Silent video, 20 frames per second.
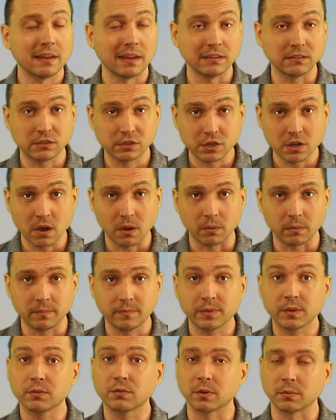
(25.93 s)
and so,
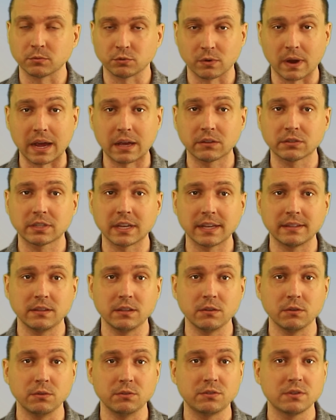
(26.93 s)
from TrialSite
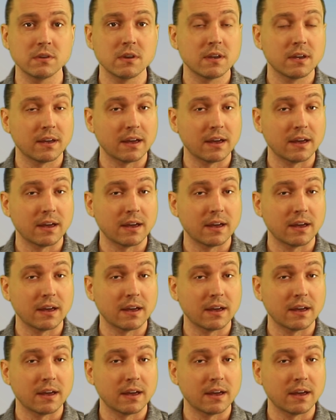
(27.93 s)
News,